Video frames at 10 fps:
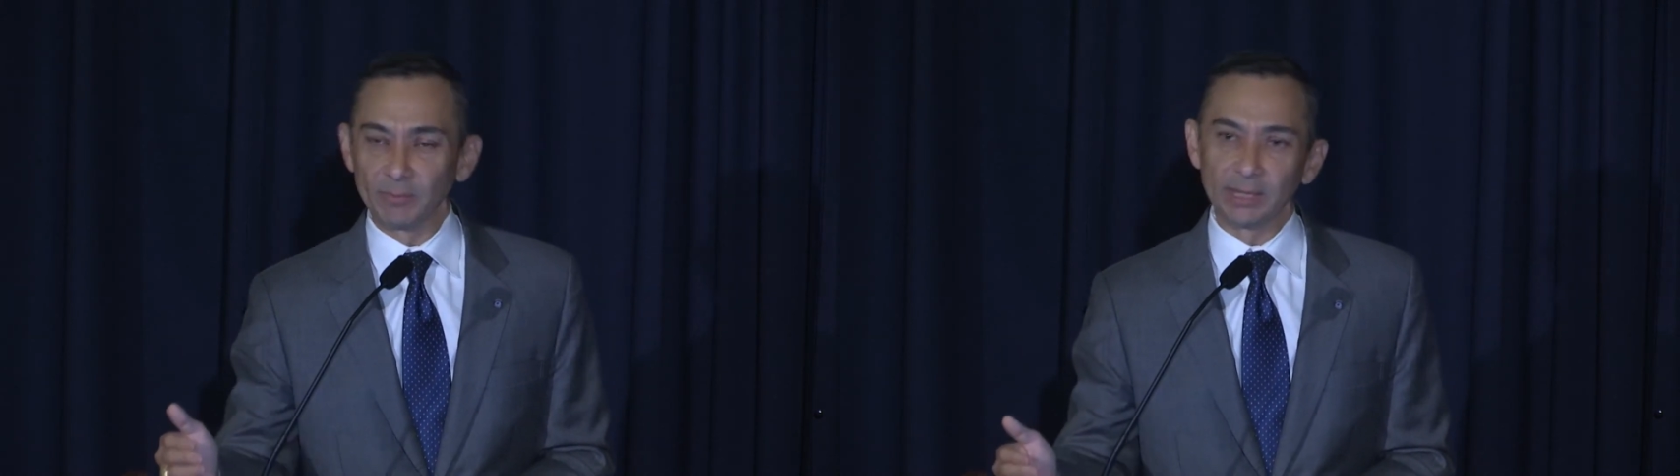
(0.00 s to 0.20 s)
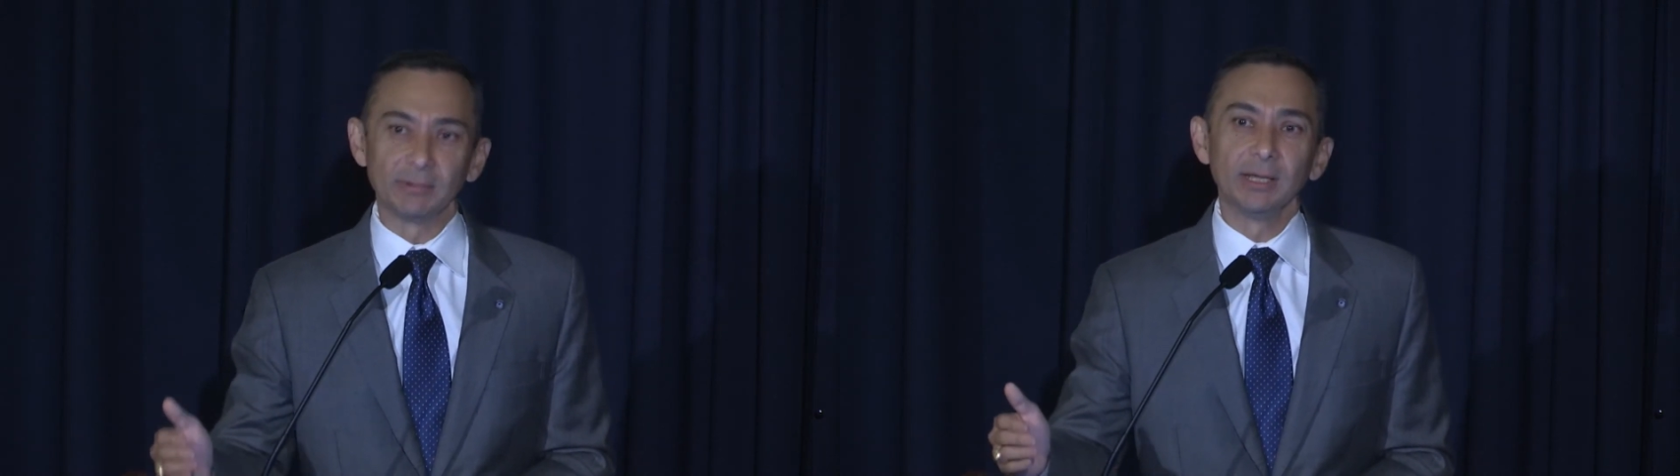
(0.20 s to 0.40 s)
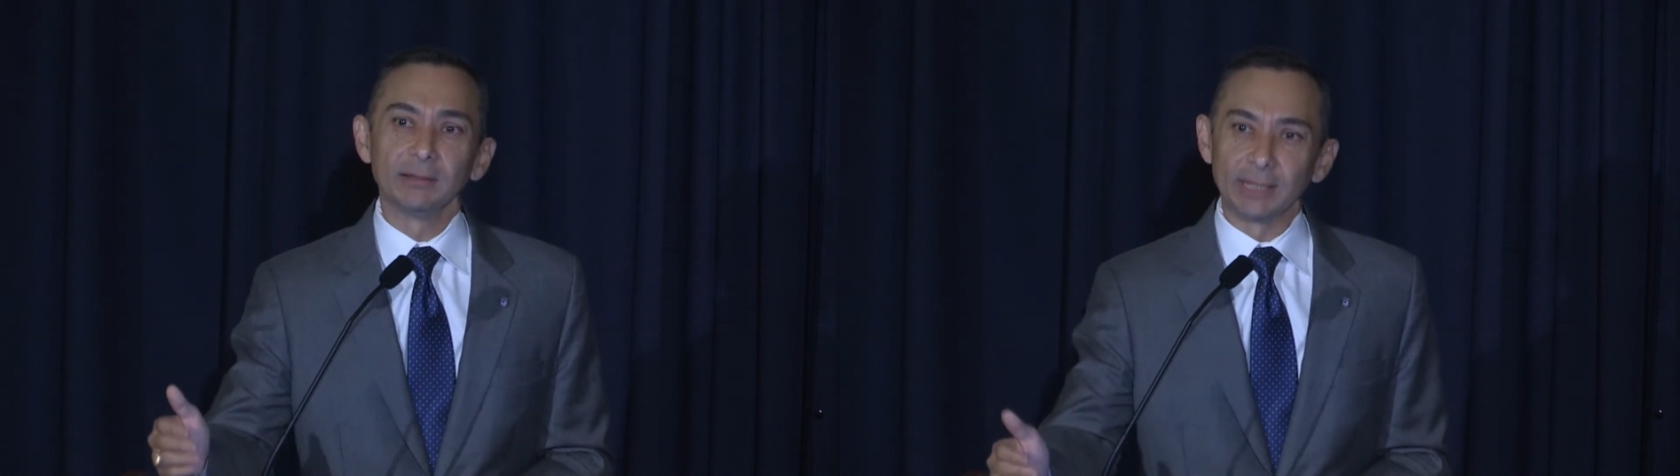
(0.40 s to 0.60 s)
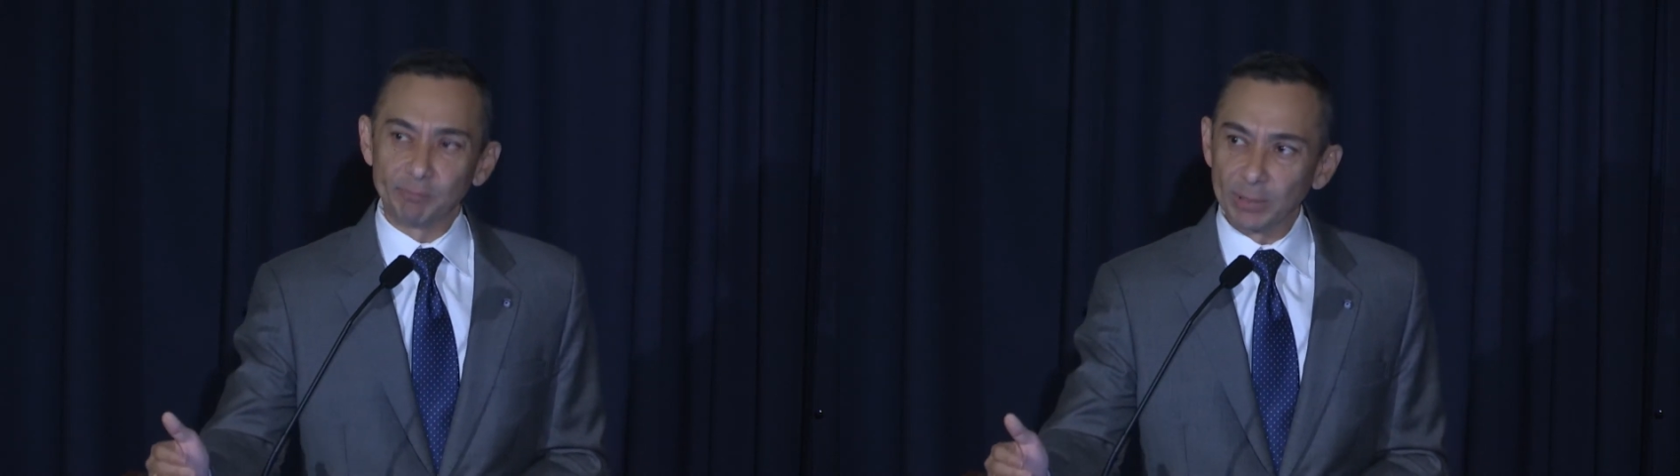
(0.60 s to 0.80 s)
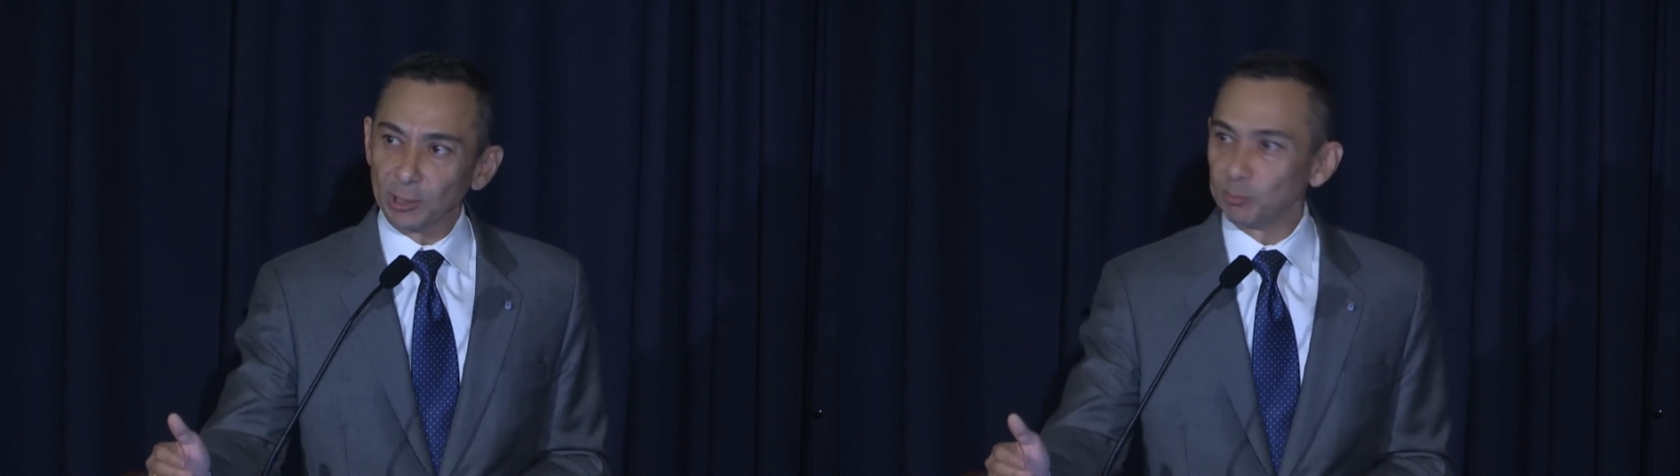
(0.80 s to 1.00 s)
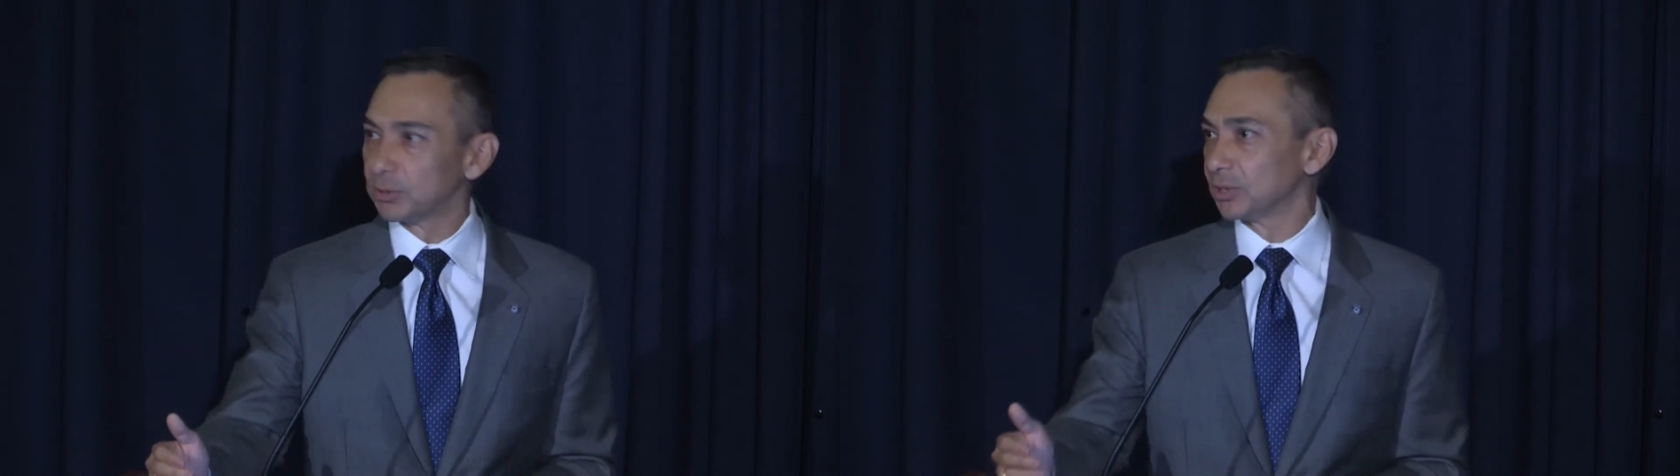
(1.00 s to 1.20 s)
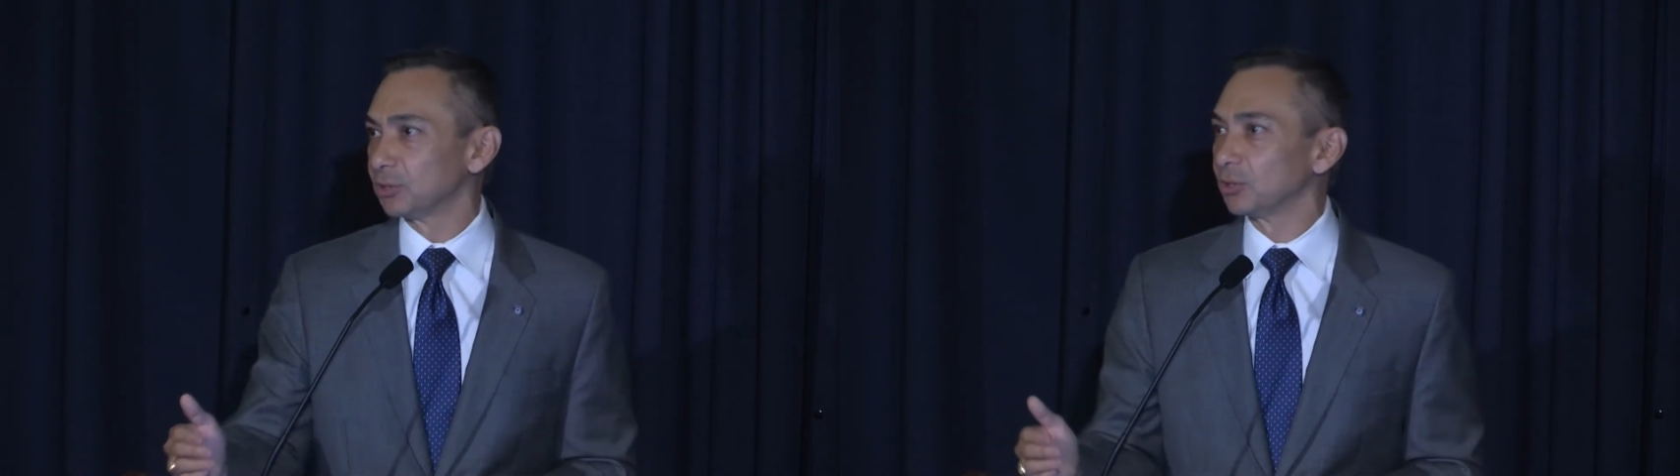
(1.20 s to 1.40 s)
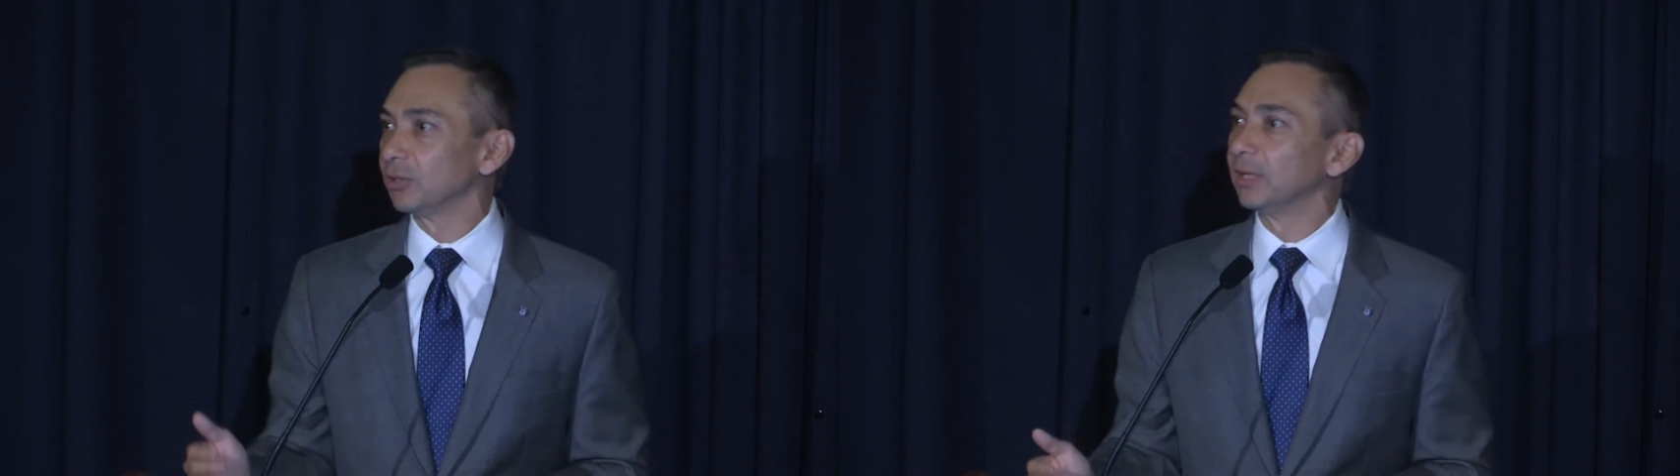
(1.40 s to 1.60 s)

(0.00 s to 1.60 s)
that better position,